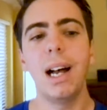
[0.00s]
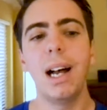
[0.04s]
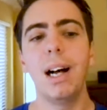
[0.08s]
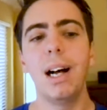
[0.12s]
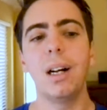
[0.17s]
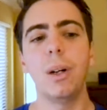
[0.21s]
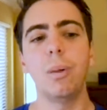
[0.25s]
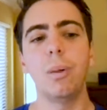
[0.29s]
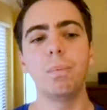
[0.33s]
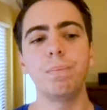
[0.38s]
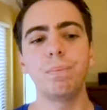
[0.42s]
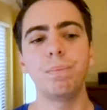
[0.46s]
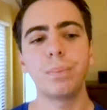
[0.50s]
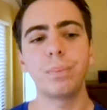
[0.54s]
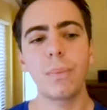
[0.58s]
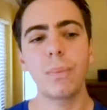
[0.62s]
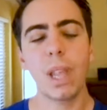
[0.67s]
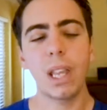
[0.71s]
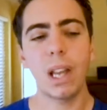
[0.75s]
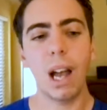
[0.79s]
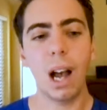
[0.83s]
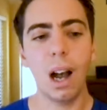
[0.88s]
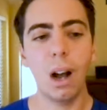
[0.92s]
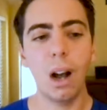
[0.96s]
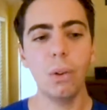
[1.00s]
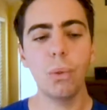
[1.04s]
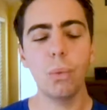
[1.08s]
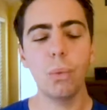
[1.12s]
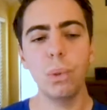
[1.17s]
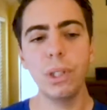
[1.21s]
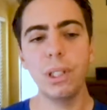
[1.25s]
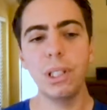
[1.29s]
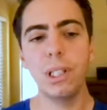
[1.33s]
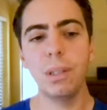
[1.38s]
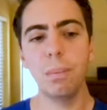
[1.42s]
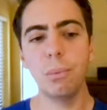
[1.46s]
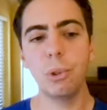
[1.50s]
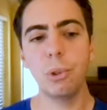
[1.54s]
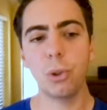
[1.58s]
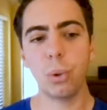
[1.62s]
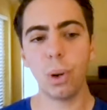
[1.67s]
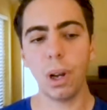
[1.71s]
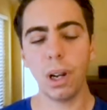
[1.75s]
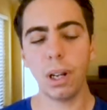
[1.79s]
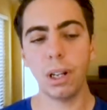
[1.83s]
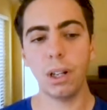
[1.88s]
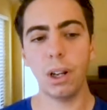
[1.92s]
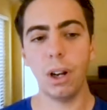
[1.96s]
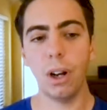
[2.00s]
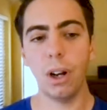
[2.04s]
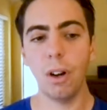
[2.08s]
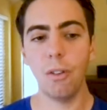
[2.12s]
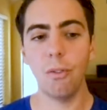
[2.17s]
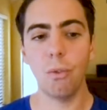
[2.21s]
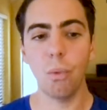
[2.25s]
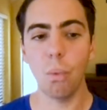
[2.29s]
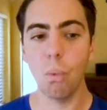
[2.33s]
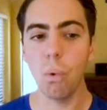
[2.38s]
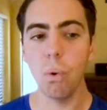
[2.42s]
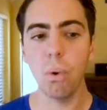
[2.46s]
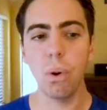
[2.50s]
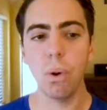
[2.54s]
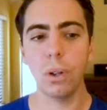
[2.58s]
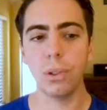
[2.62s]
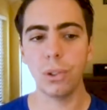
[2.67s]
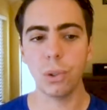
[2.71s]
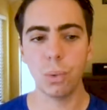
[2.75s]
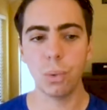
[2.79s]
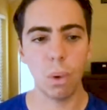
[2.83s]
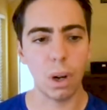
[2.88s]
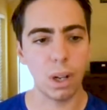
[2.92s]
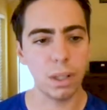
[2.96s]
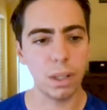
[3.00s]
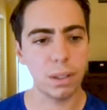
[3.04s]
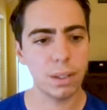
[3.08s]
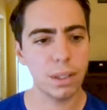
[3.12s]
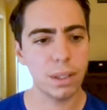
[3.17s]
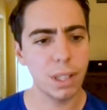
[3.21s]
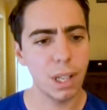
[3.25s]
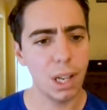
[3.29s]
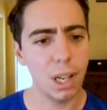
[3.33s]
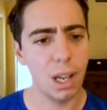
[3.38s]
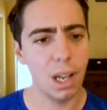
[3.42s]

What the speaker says: How do we keep track of who owns what?